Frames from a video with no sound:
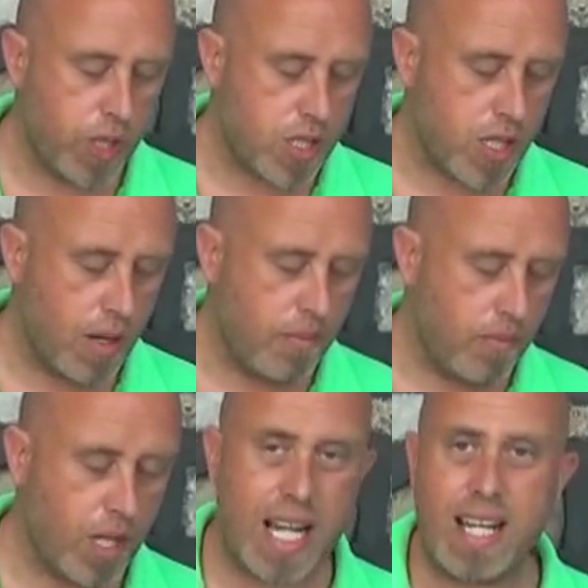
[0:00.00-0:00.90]
which
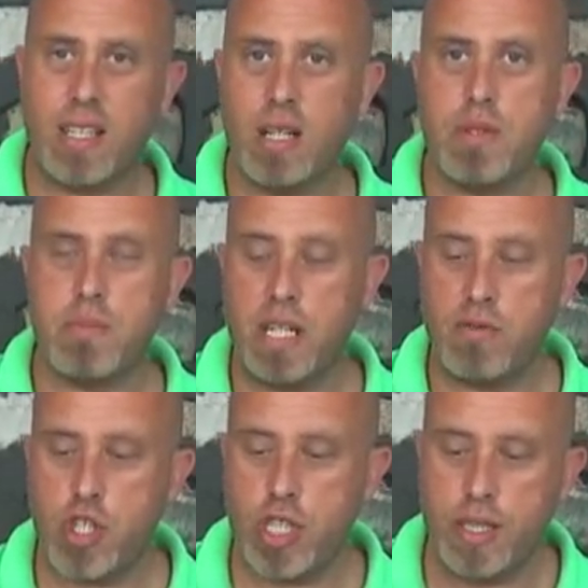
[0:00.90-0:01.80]
the landing gear was made
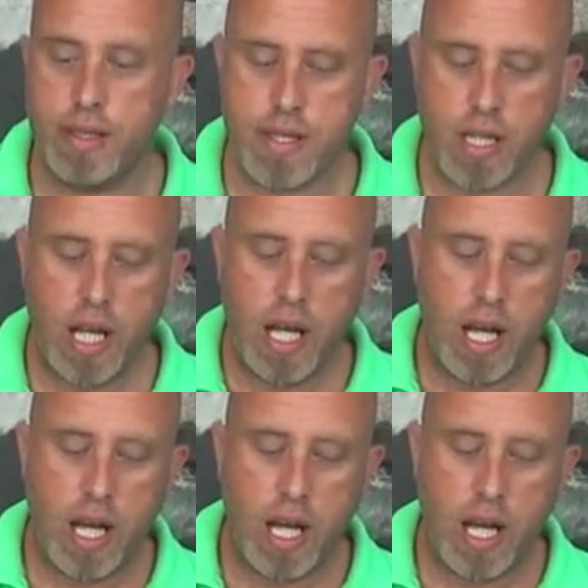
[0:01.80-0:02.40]
of cheese.